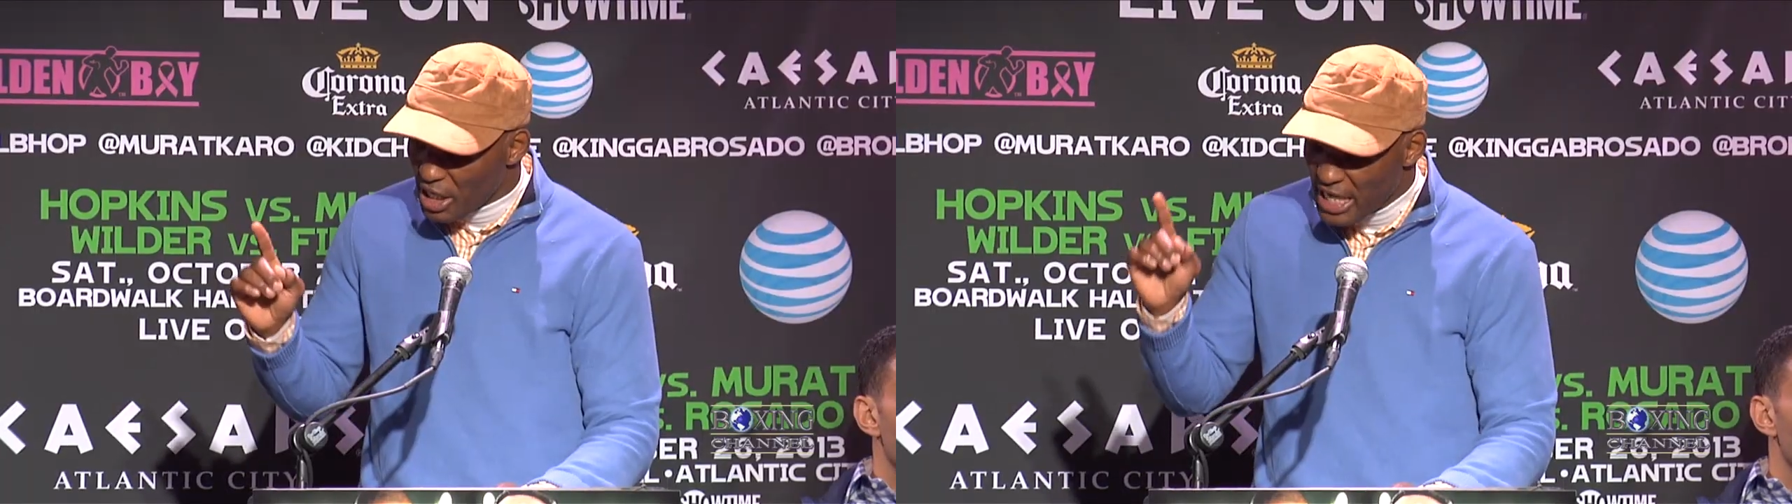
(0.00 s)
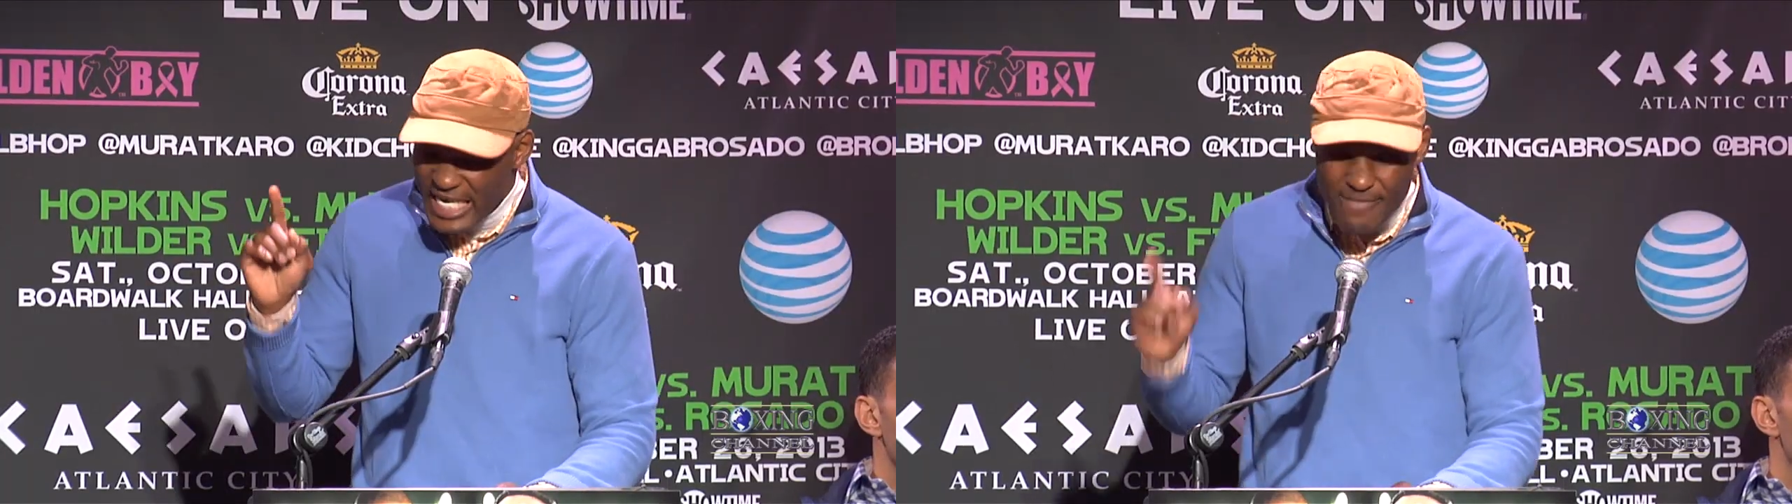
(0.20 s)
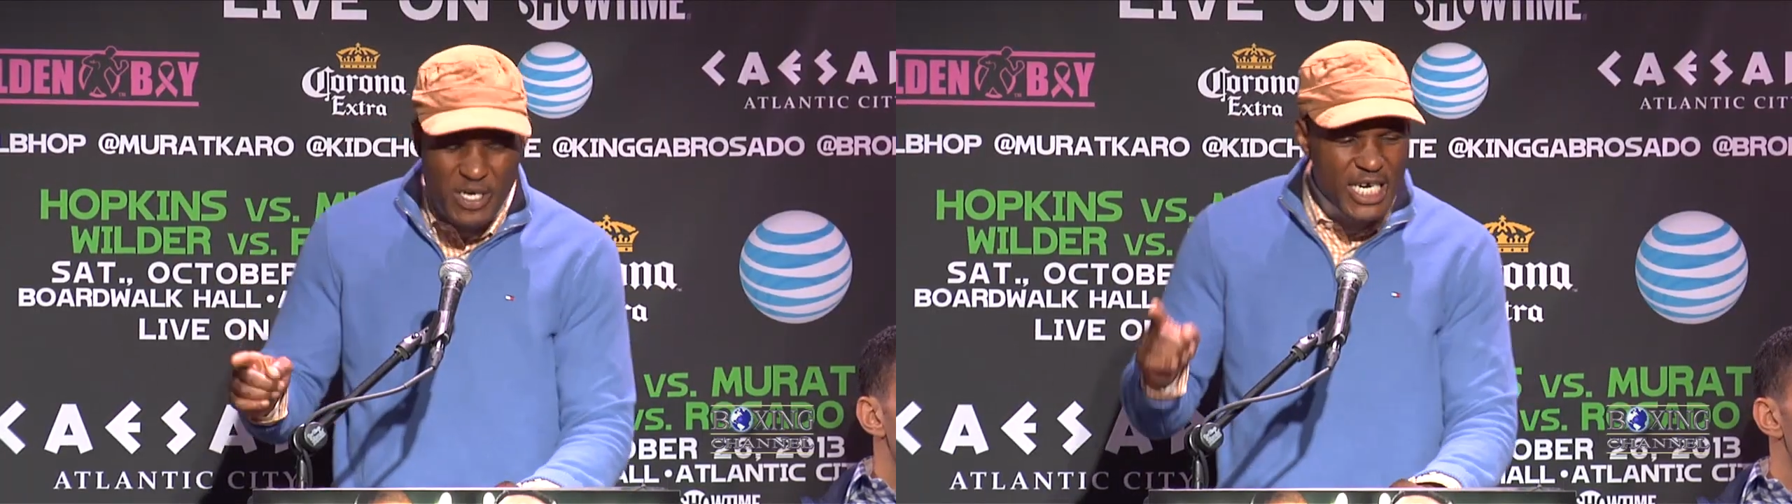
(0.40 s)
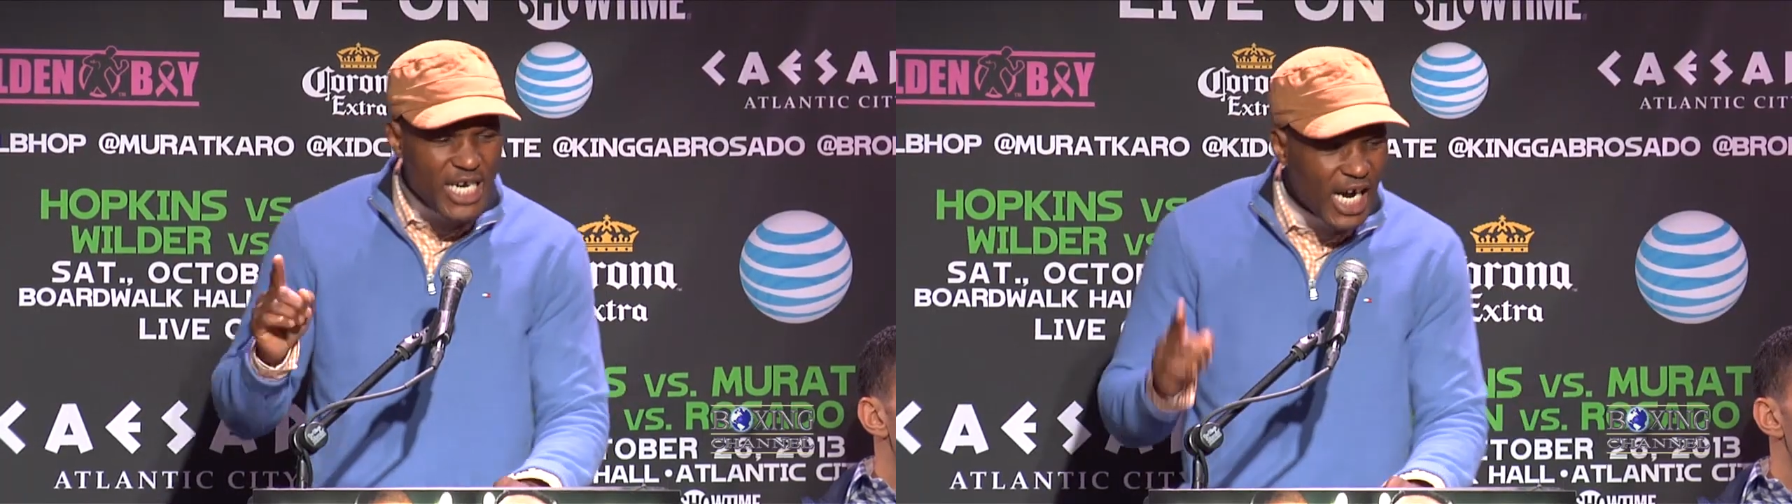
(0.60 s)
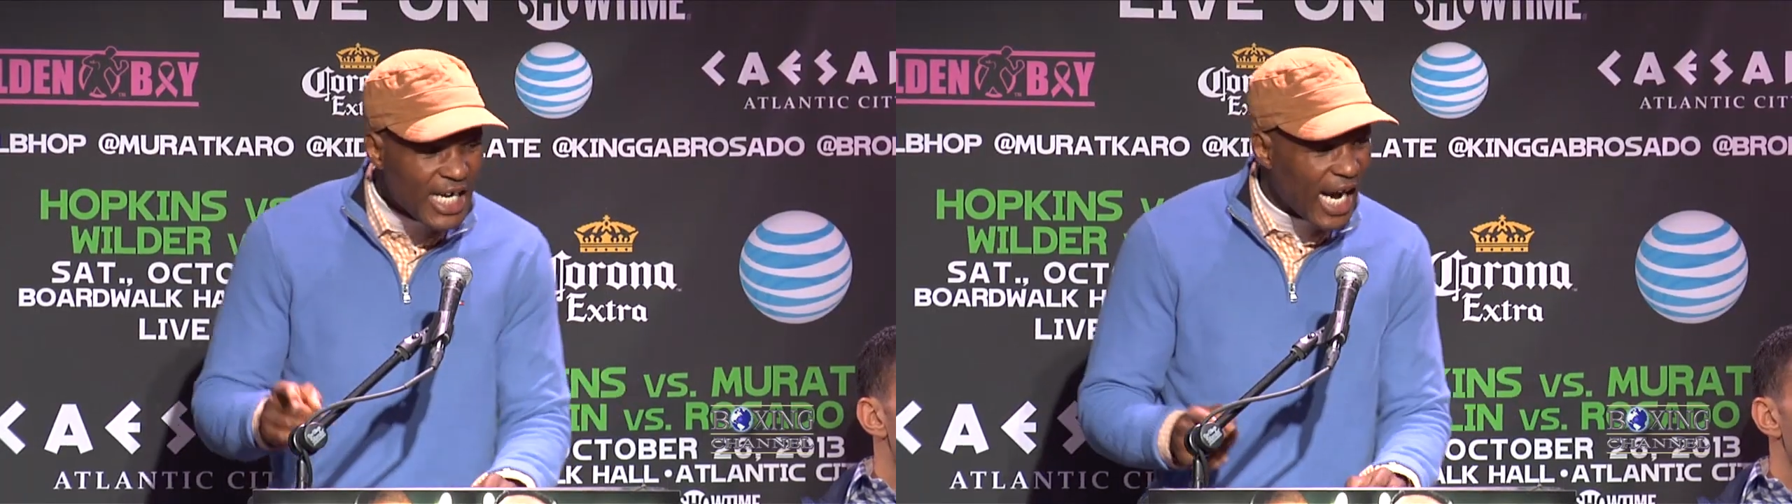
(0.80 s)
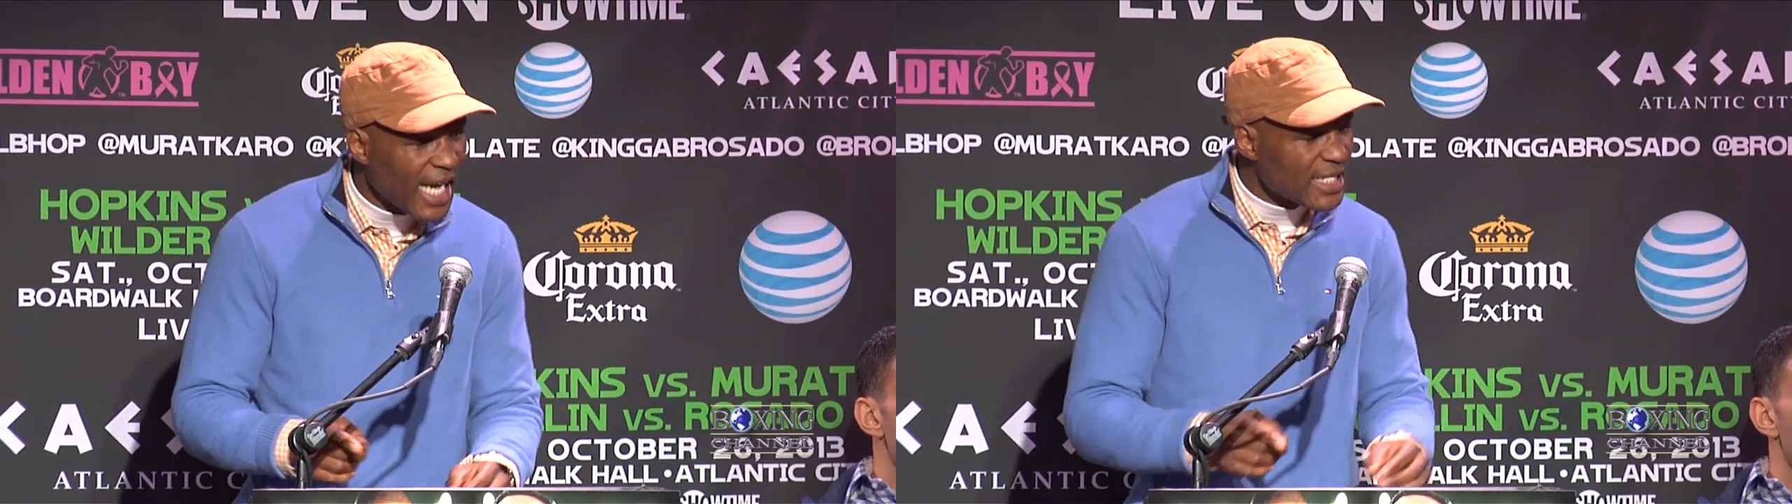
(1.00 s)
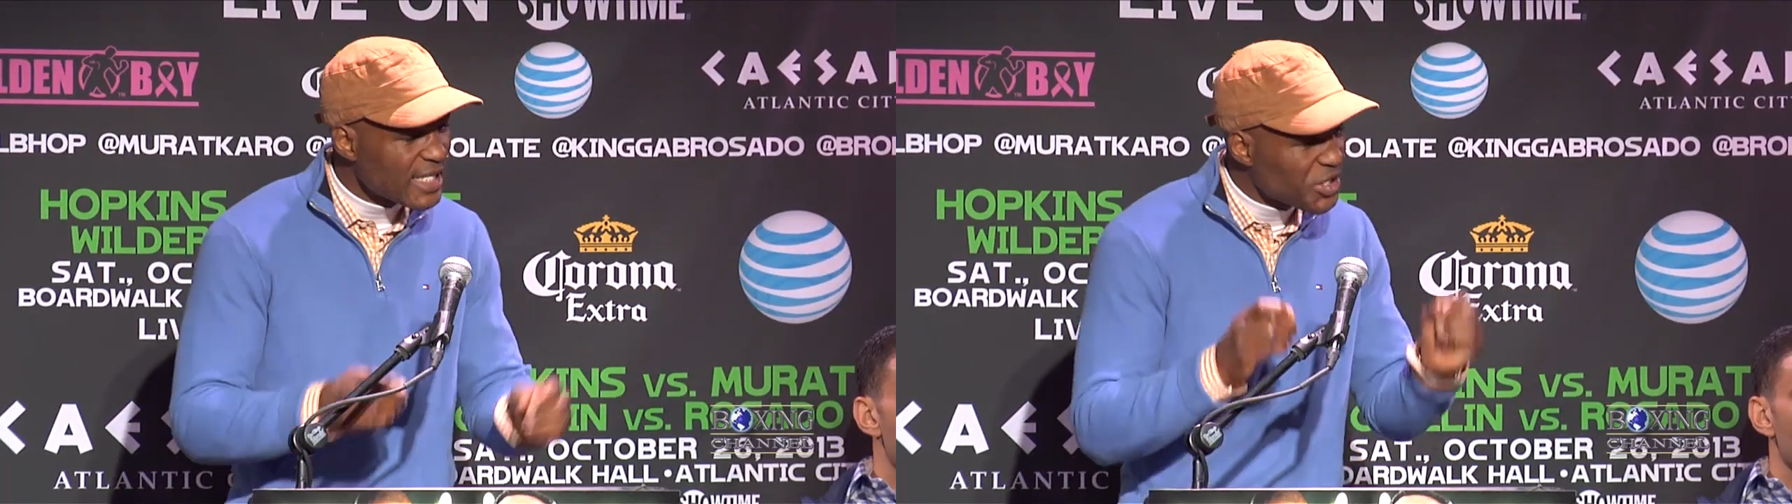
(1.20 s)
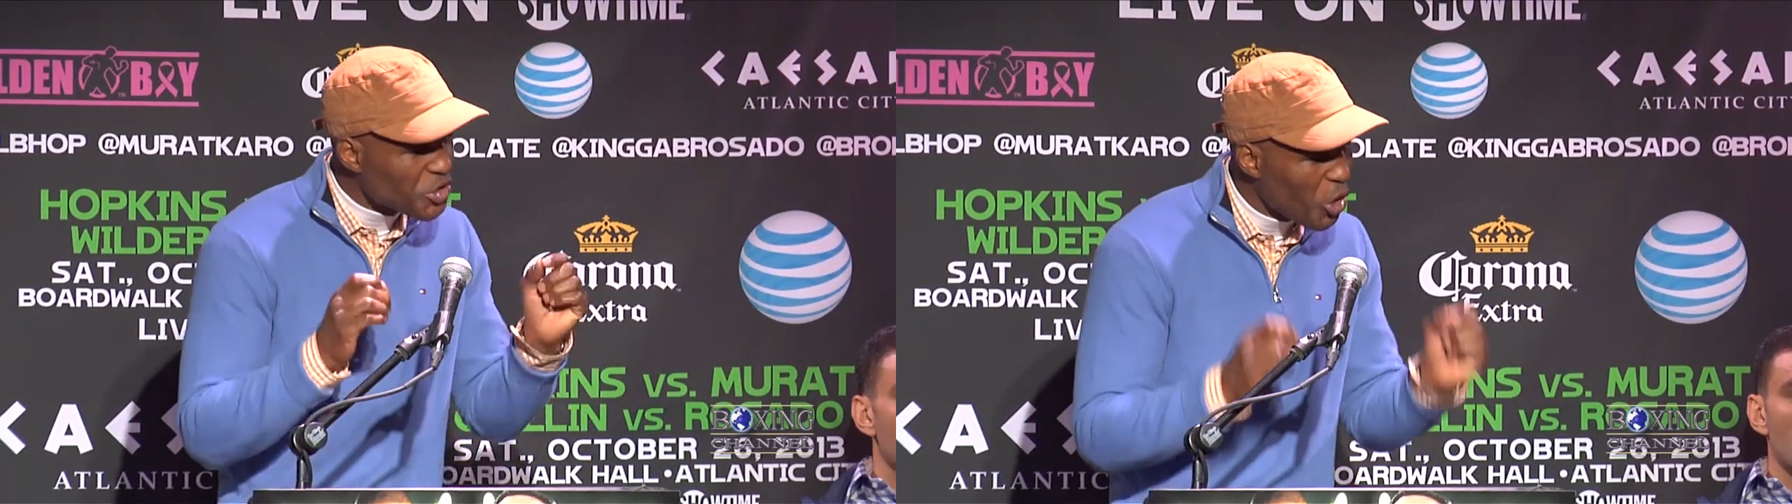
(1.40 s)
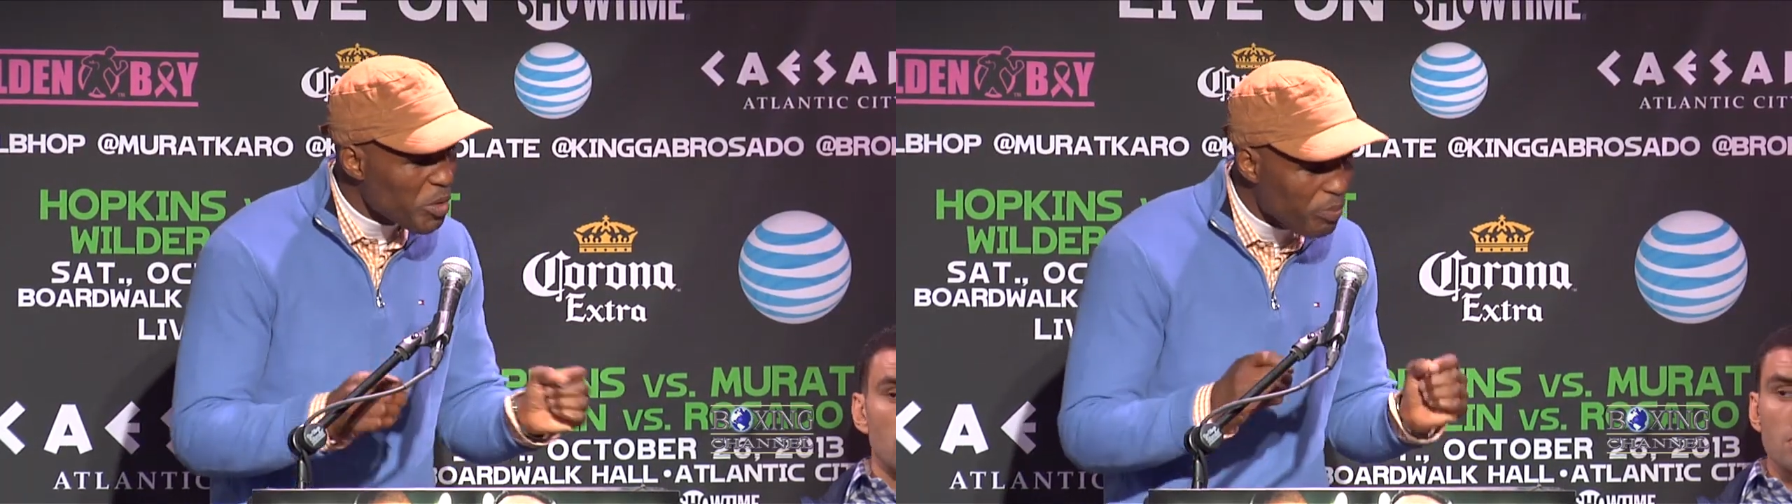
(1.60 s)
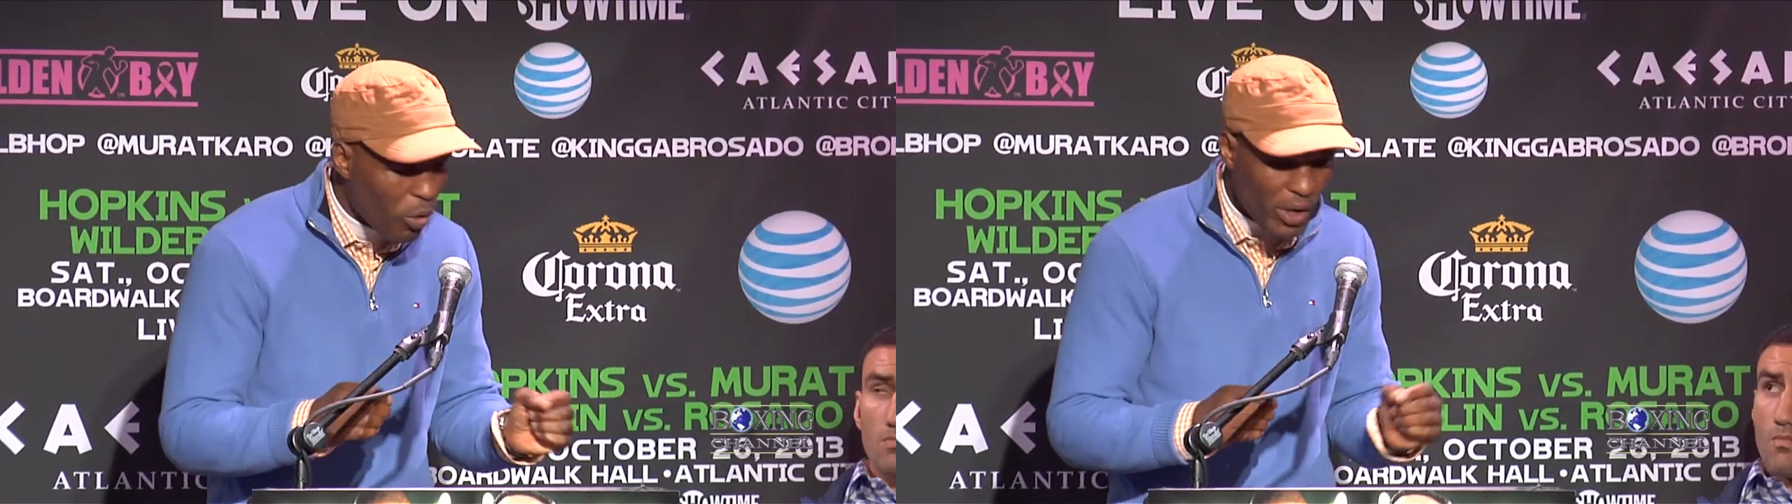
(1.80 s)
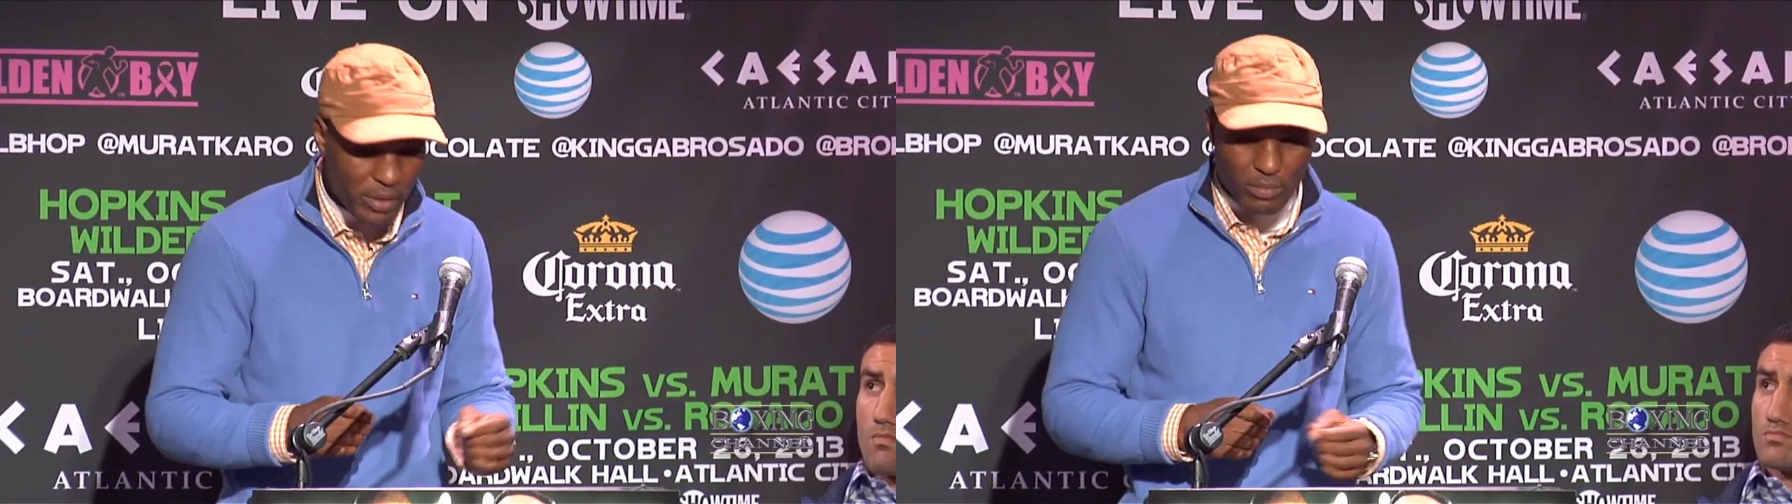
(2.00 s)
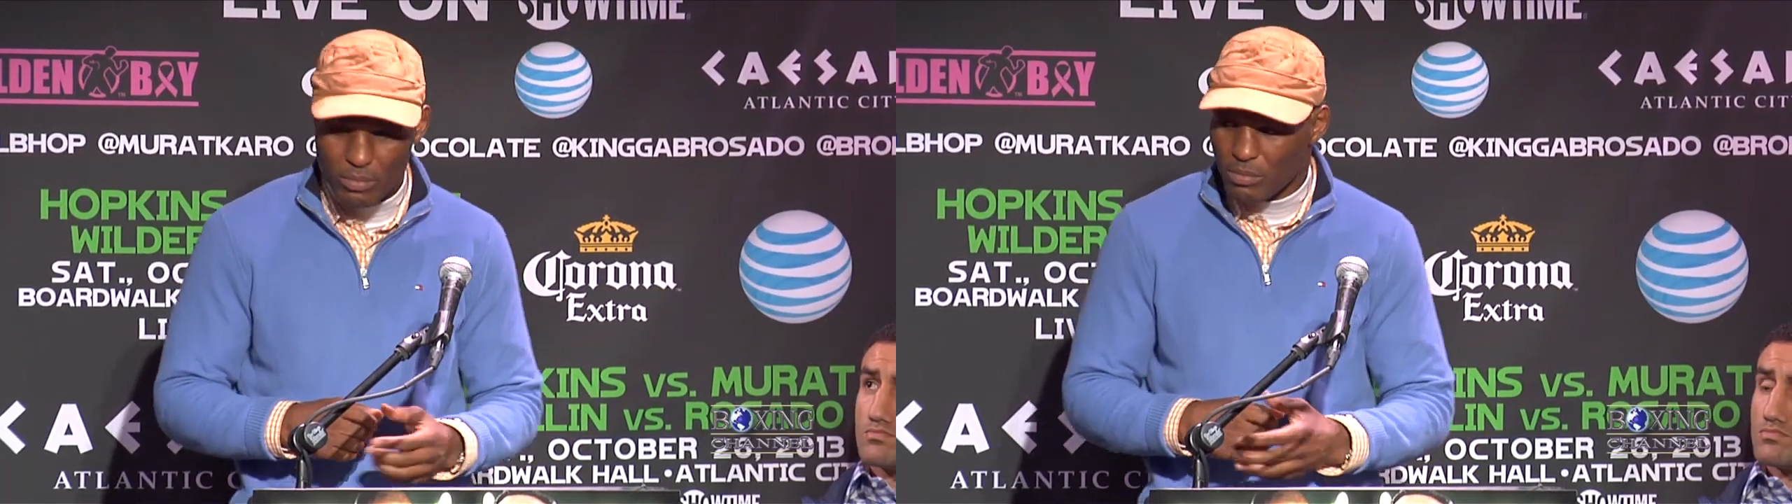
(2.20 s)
Even the young guys is so important.